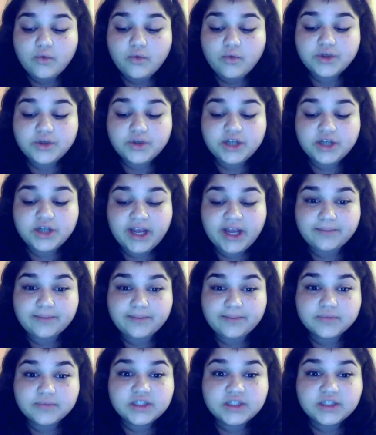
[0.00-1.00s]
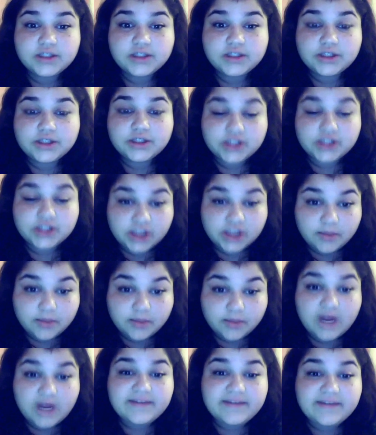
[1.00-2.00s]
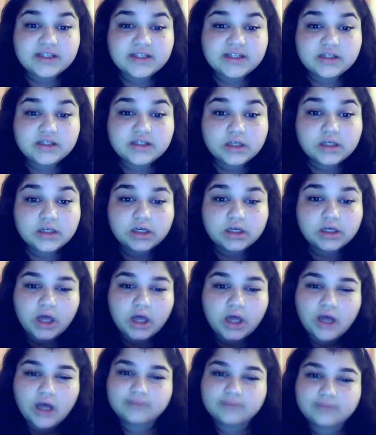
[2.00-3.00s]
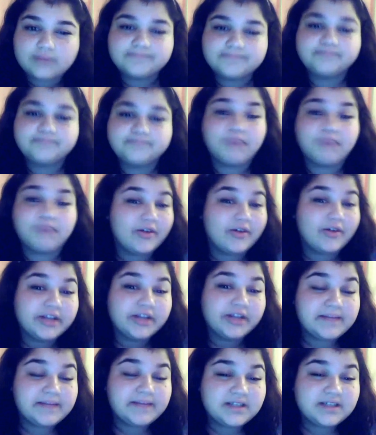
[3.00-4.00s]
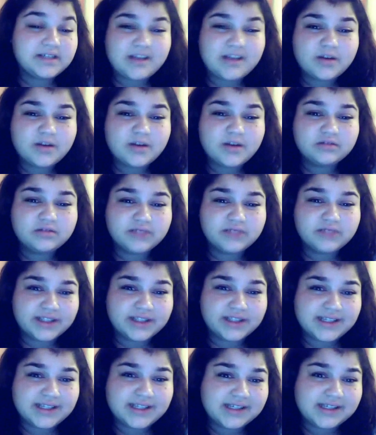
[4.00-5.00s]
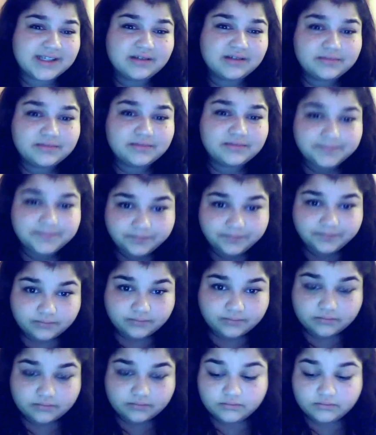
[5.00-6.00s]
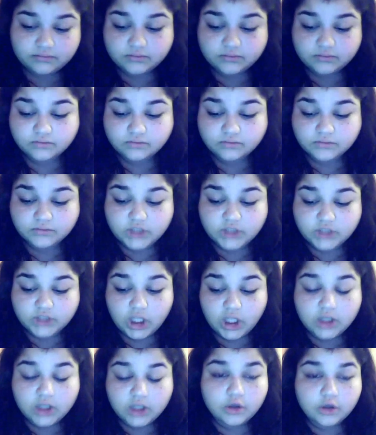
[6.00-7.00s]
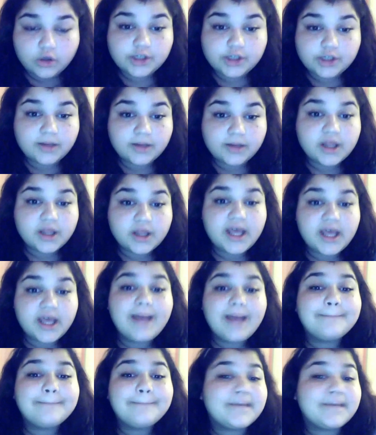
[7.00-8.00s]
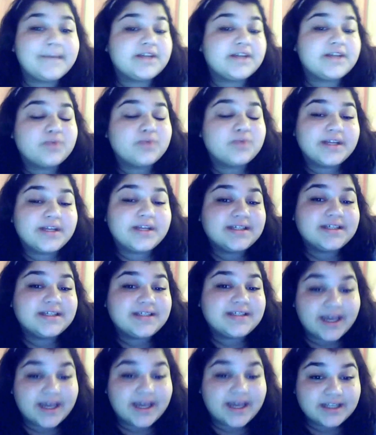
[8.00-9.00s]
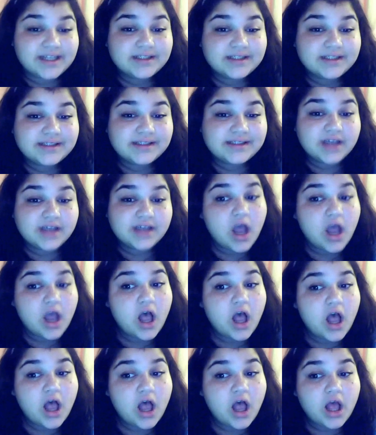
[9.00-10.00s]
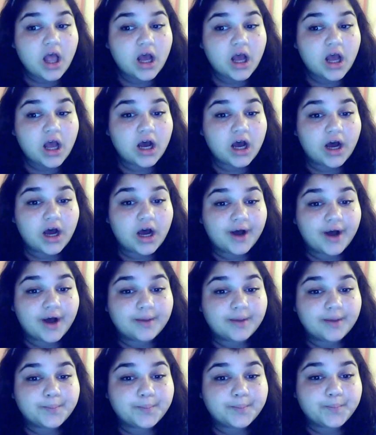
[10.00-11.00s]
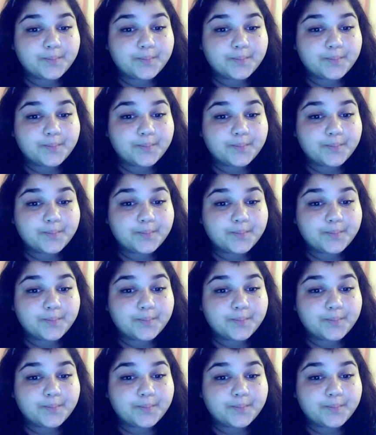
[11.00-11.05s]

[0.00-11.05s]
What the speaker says: What's your name? Summer Evans. My real name is Summer, like the season. When's your birthday? May 22nd. How